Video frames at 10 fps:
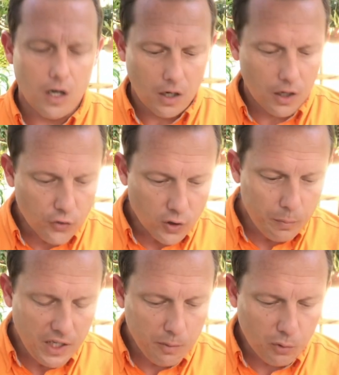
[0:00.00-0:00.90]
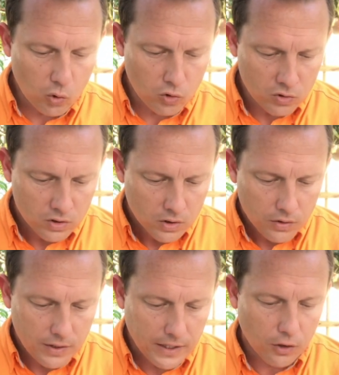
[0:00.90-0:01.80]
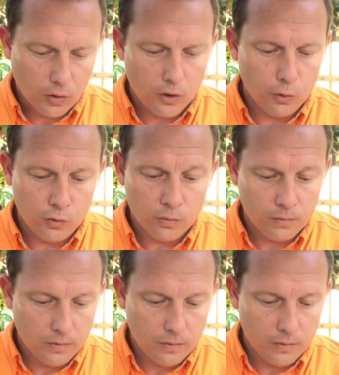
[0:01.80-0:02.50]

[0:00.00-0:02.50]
other people that grow